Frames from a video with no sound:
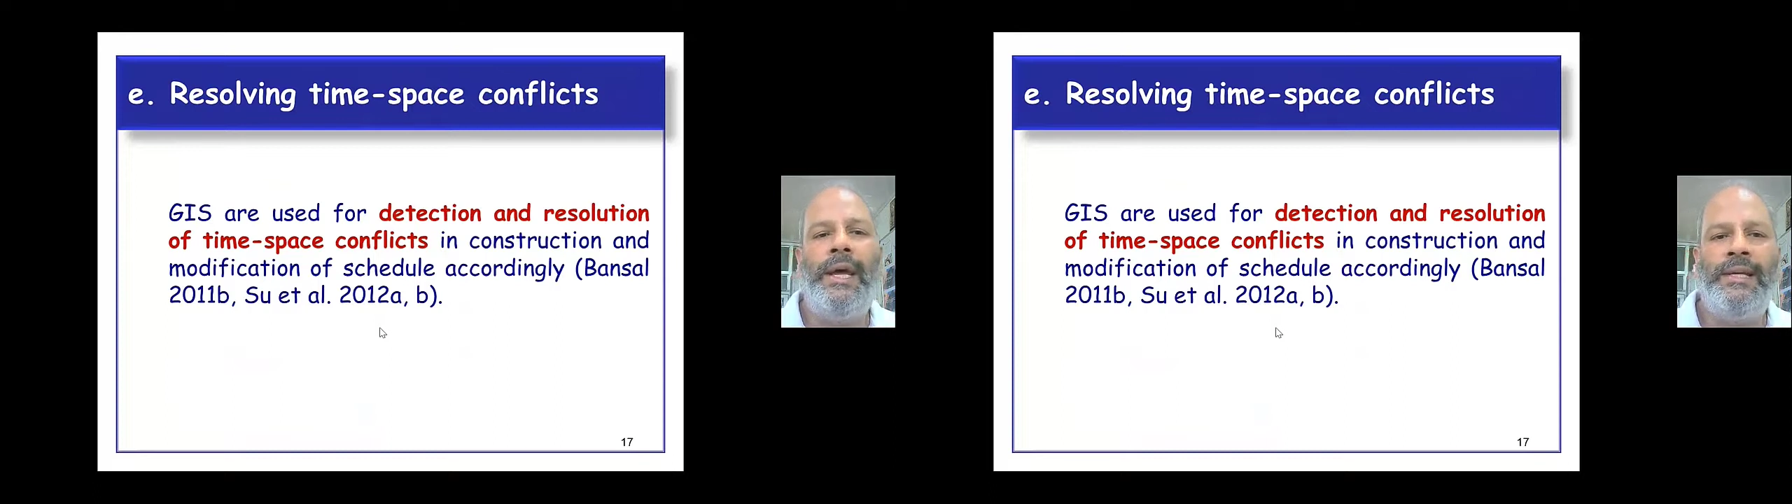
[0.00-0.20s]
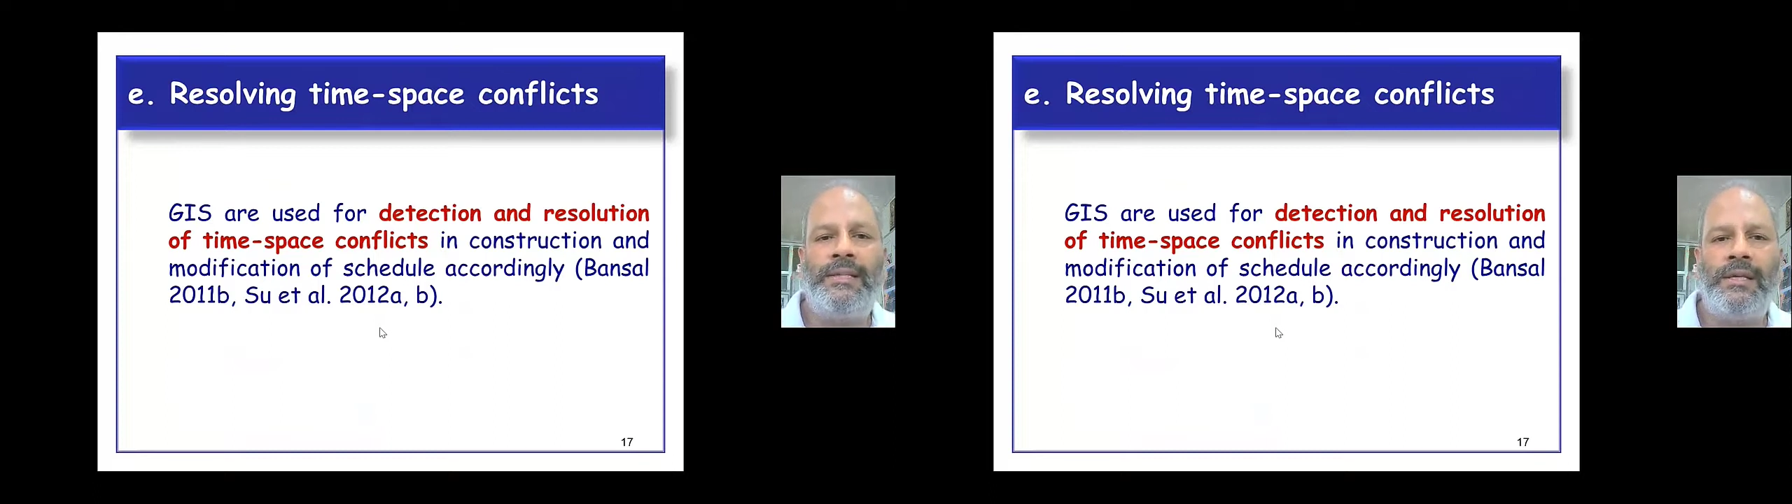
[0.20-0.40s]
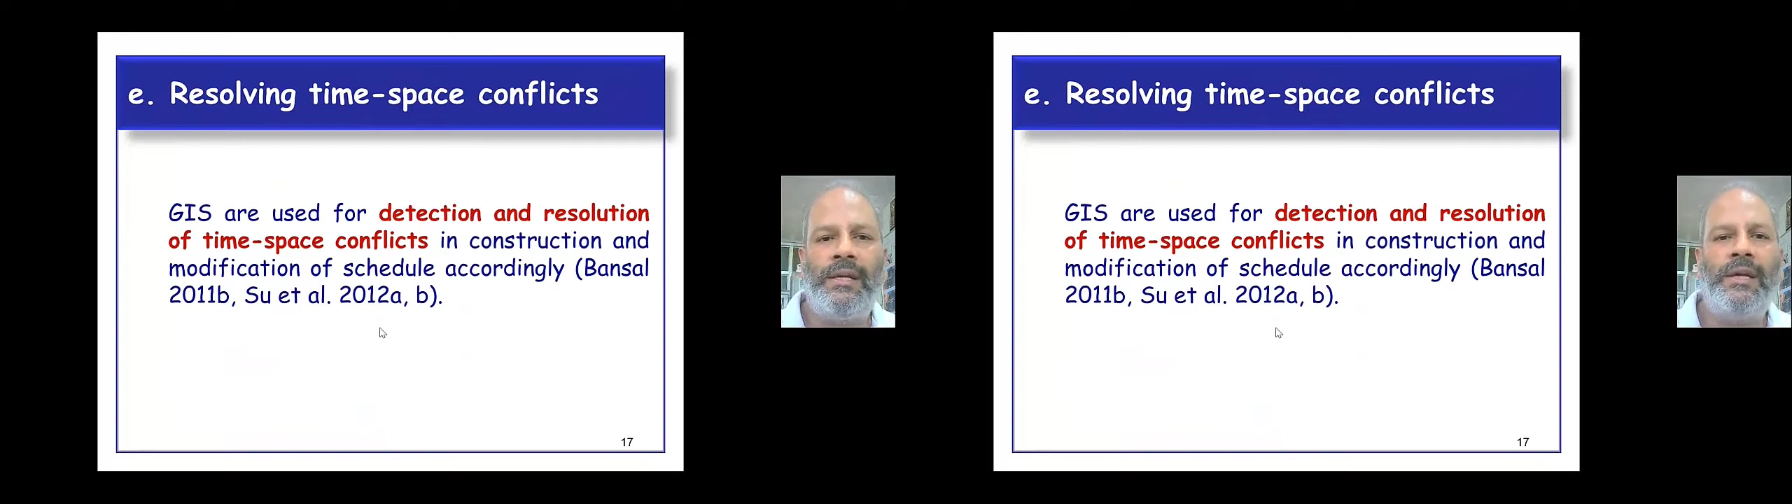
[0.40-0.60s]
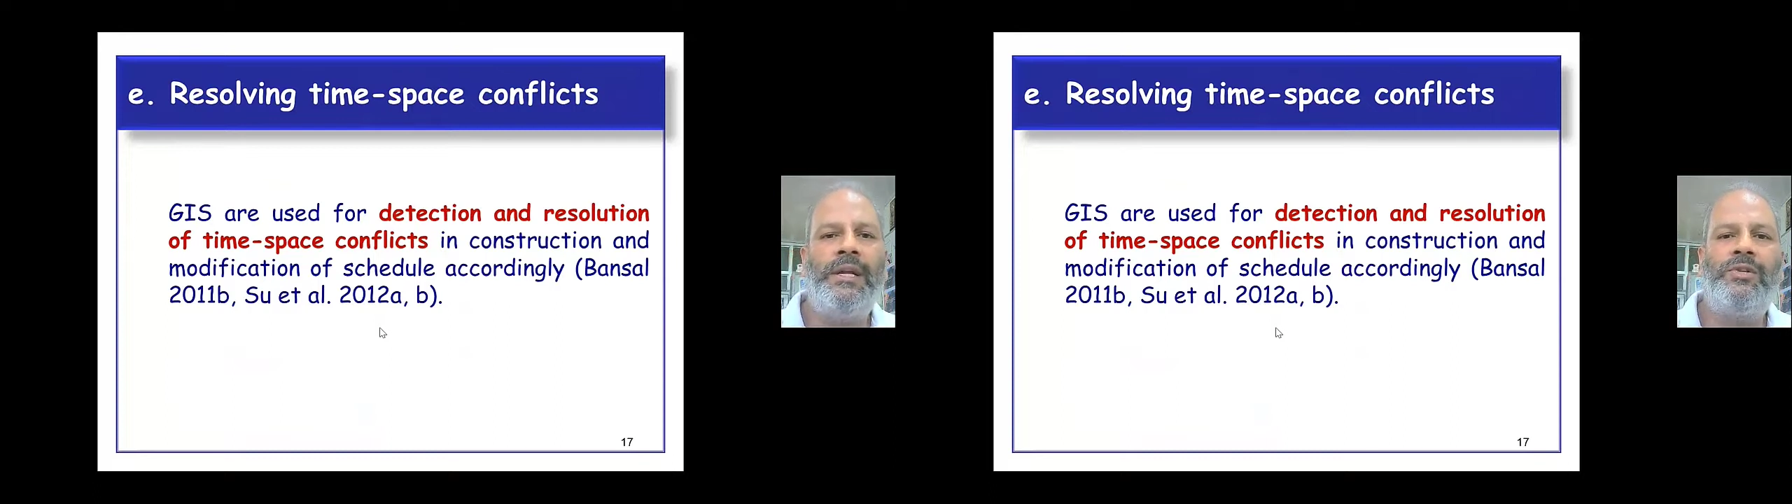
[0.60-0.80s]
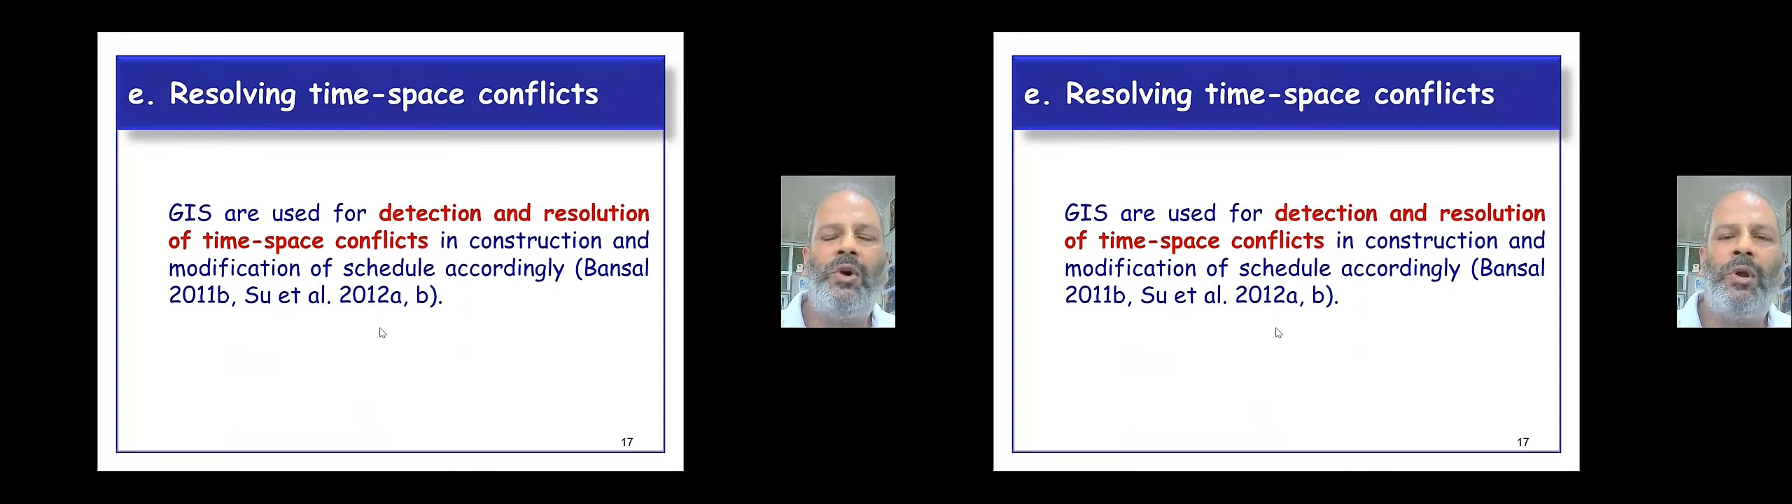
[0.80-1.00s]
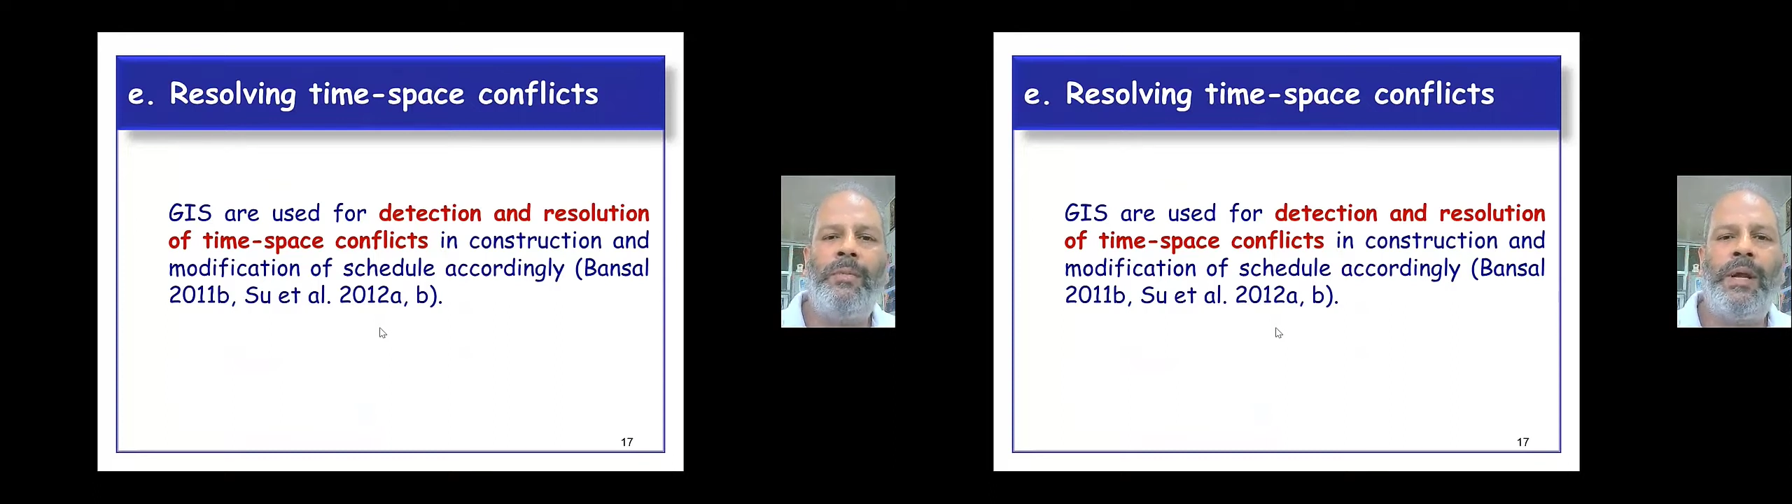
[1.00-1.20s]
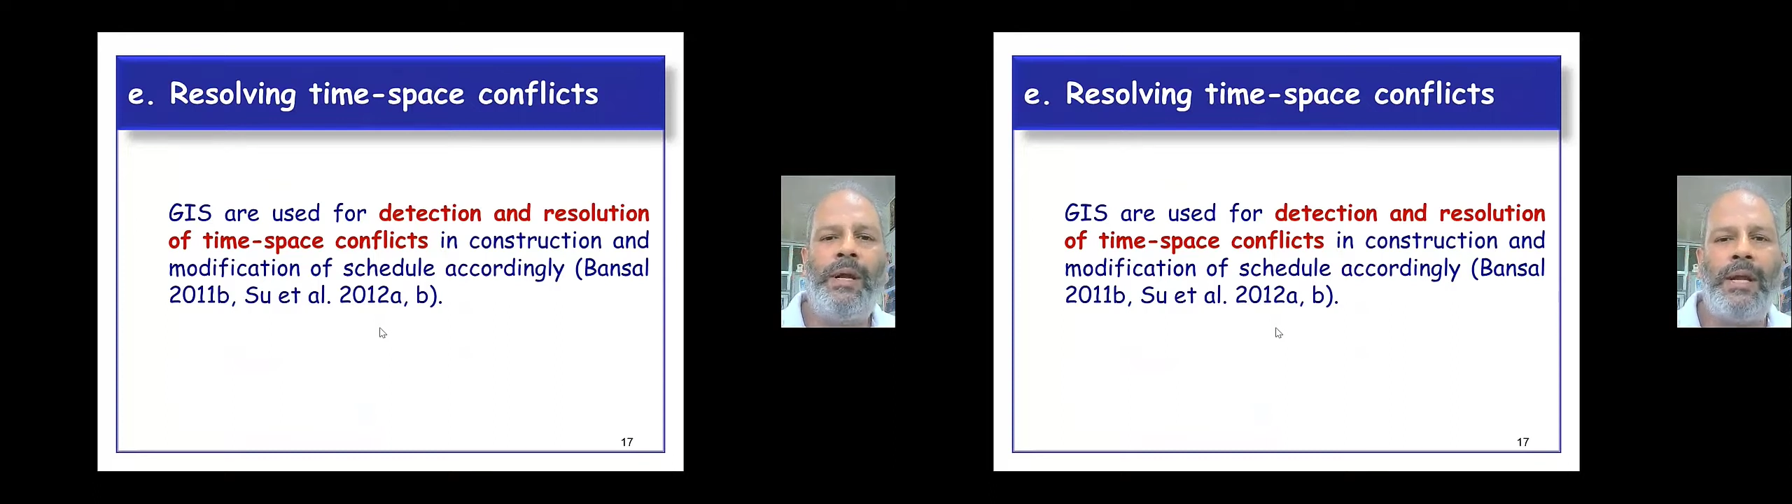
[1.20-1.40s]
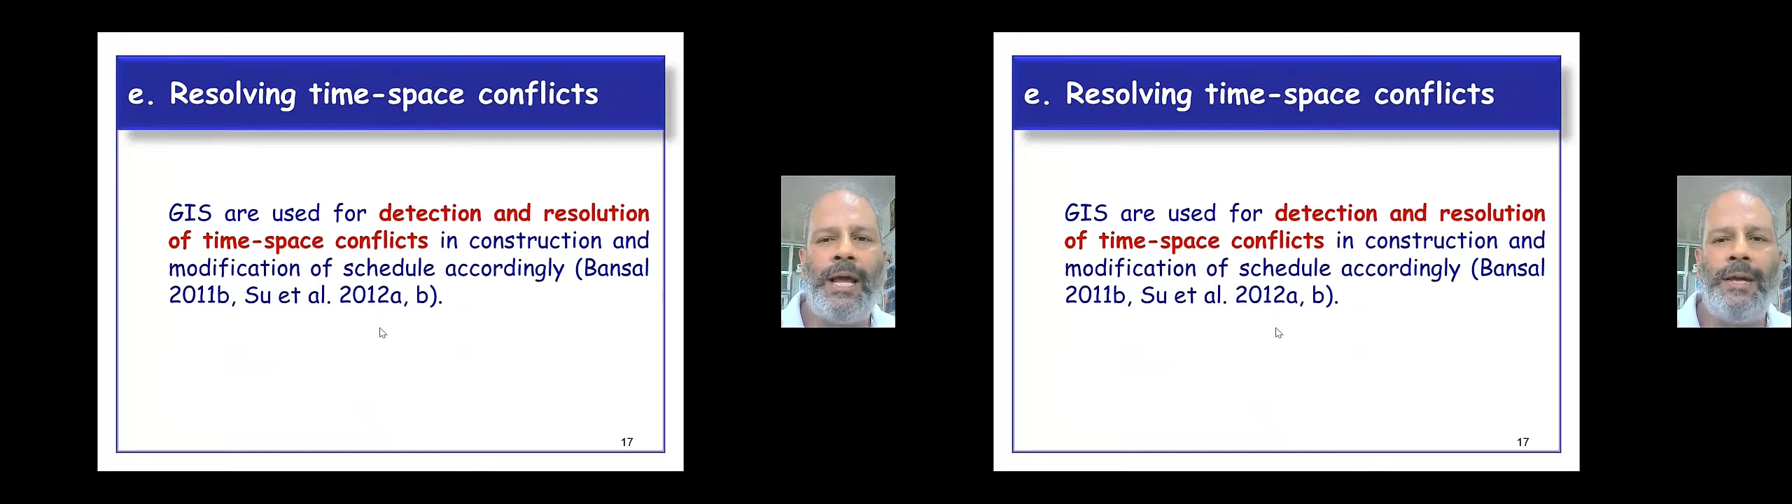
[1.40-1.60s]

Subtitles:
is resolving